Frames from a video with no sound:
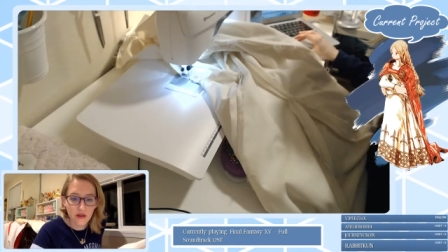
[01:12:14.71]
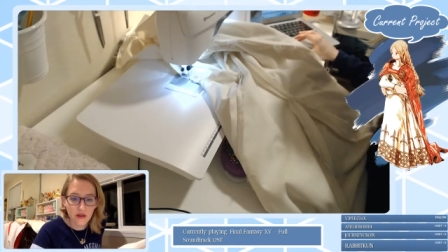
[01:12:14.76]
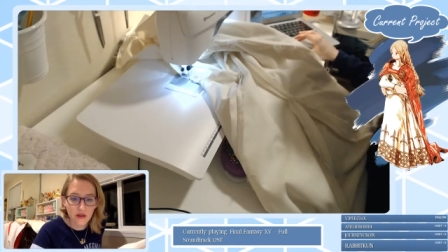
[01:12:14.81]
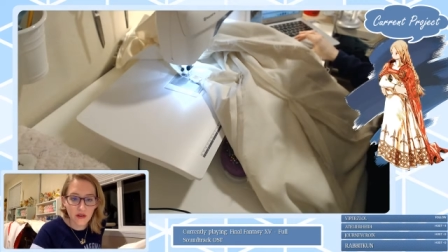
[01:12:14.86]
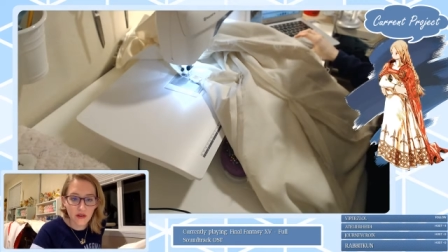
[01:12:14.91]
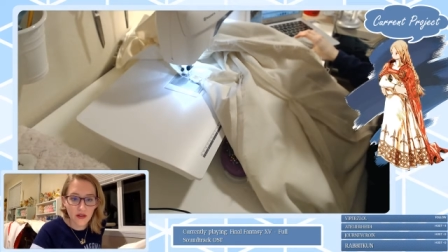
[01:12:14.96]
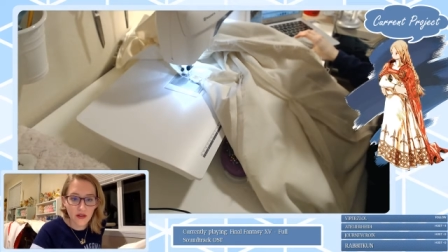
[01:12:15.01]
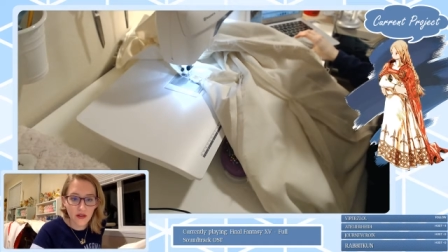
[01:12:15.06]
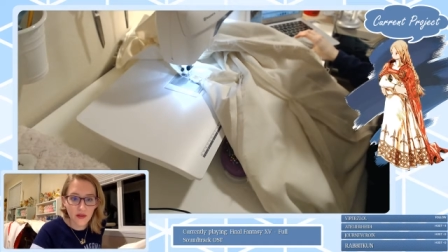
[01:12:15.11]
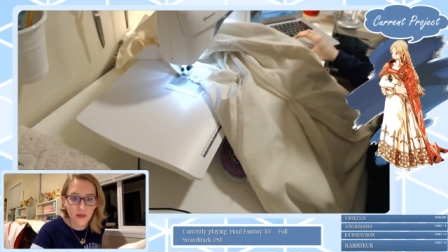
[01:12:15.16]

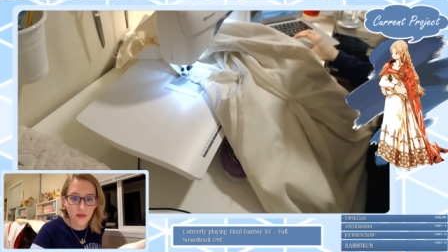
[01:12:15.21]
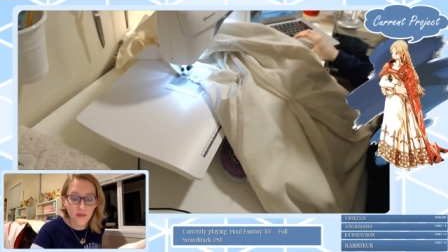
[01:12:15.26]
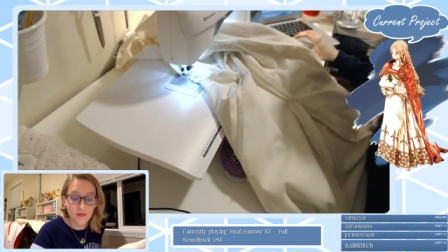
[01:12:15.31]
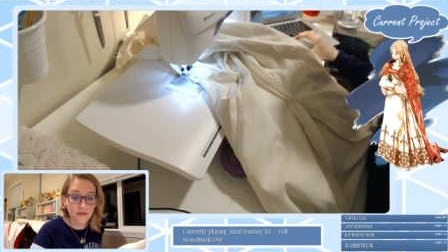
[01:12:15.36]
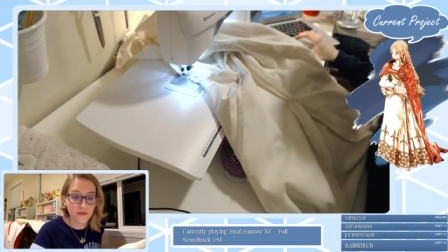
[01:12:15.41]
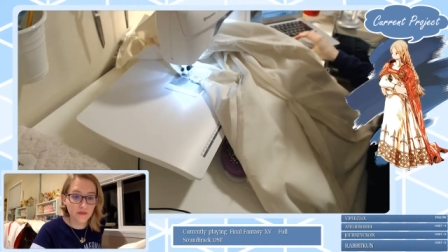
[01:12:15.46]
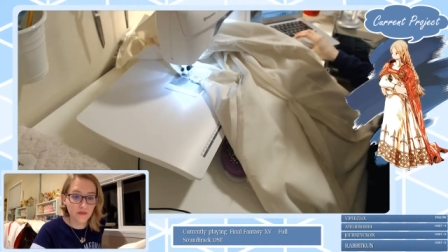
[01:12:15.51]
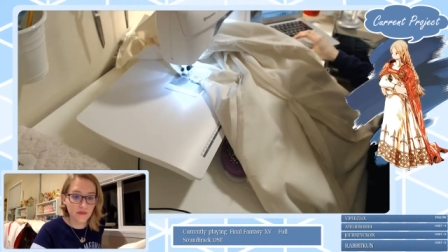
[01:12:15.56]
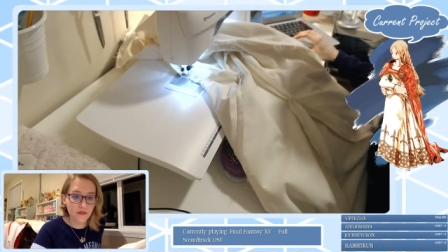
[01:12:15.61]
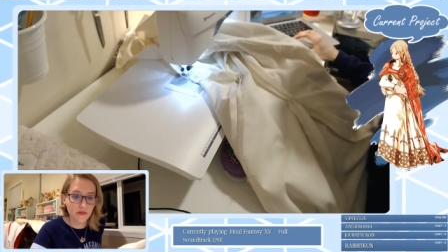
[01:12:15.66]
um
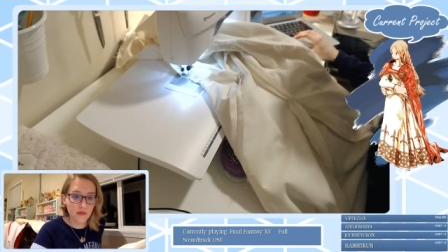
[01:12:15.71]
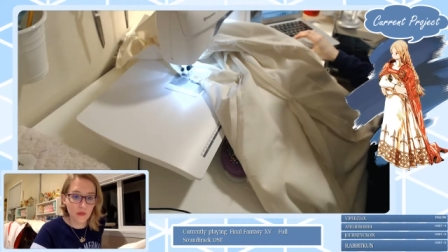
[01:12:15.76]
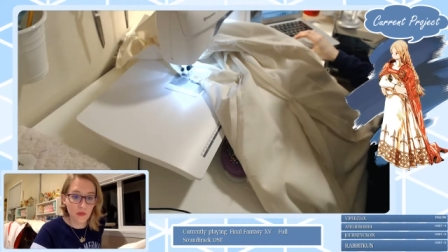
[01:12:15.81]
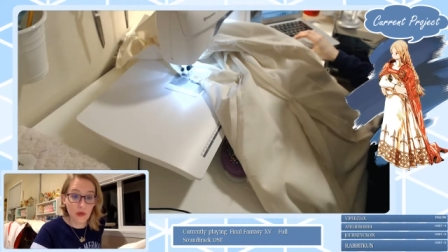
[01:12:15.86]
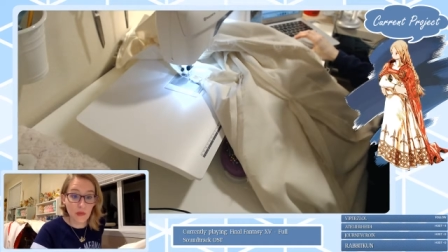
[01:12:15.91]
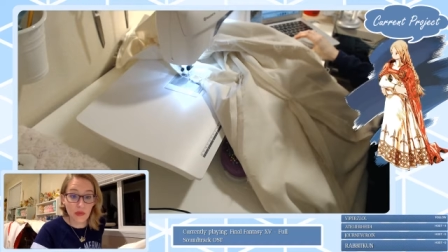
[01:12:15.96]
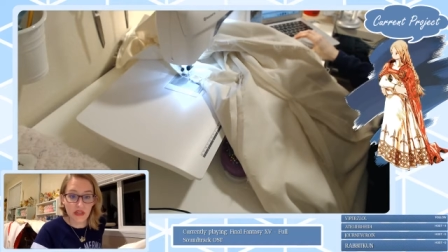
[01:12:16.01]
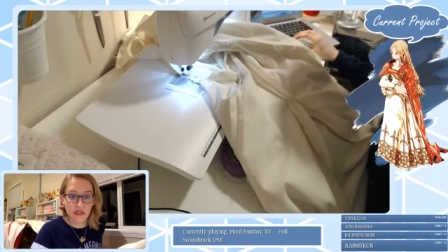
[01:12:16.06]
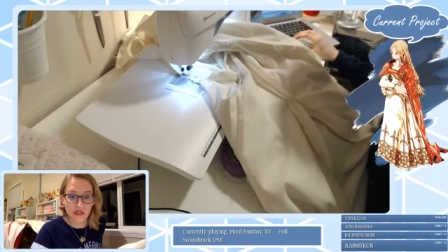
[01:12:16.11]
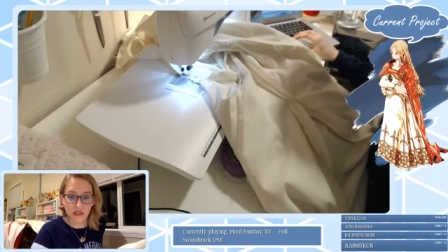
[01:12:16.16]

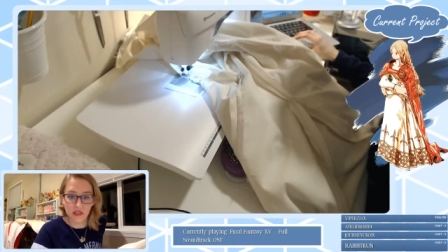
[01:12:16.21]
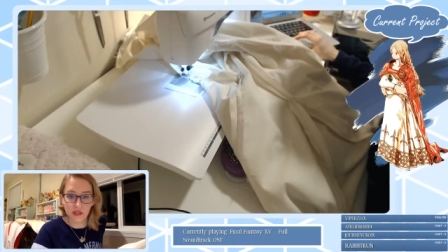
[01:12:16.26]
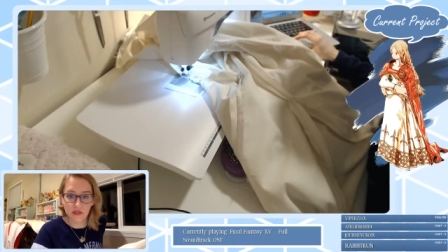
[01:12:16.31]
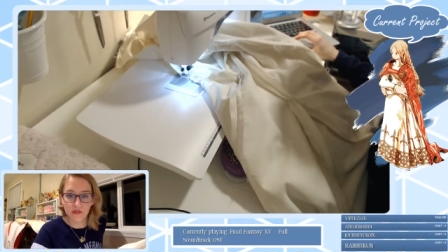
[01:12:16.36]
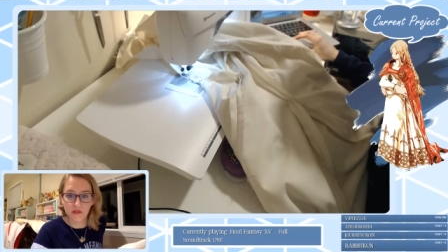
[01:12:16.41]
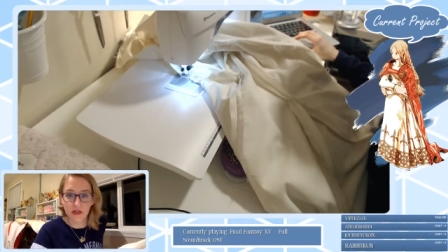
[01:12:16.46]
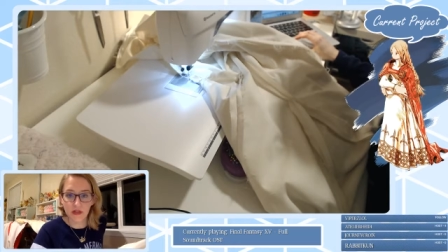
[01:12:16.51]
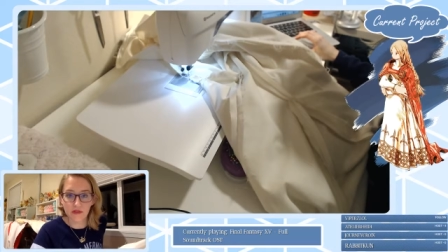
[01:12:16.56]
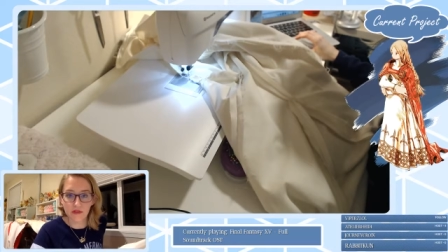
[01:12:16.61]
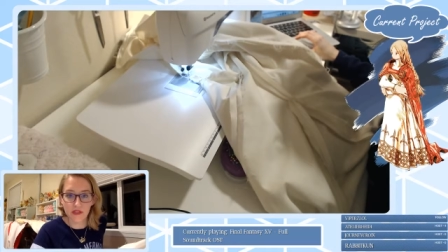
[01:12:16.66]
remix actually
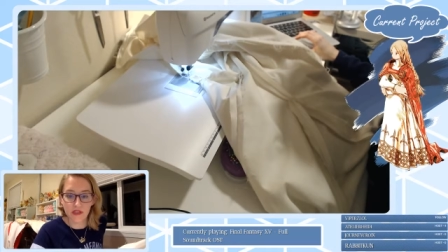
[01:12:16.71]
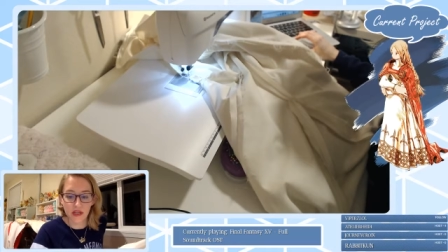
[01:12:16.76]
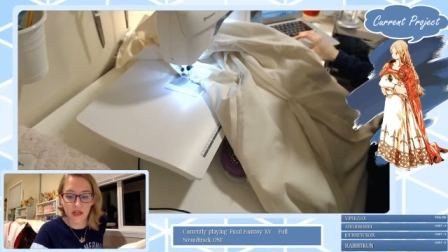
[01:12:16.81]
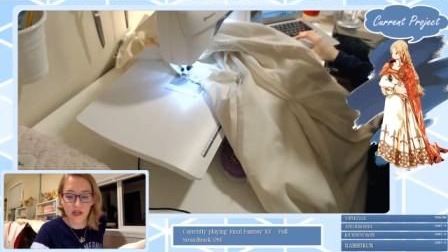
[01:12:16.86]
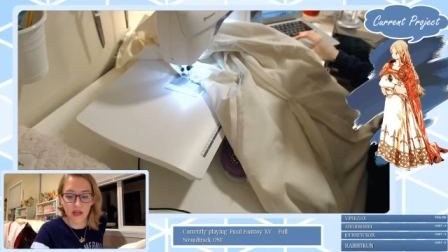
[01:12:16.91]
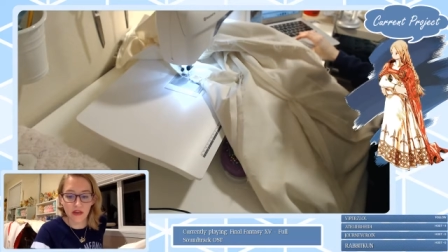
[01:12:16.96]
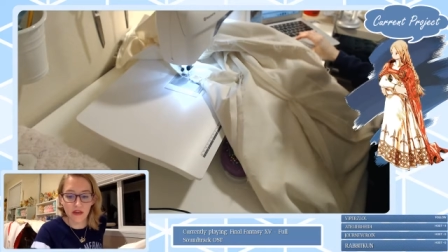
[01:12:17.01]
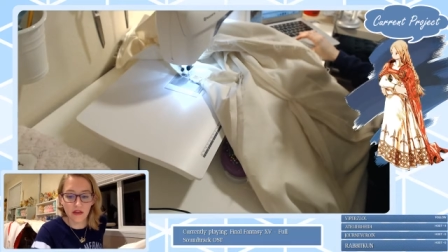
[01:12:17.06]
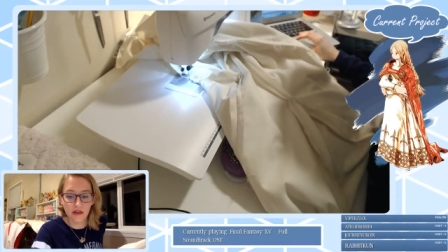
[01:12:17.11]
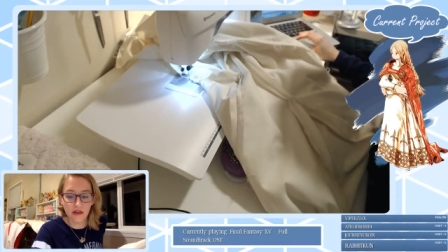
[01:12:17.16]
found
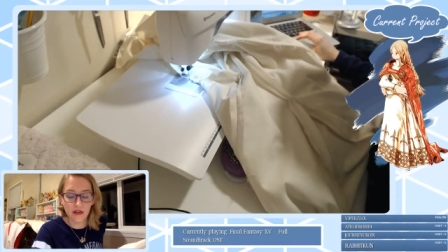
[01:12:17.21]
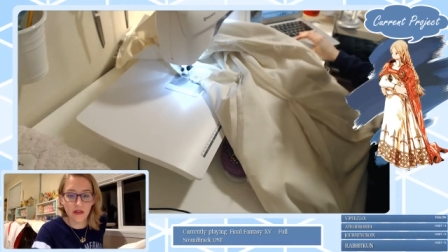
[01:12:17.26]
today.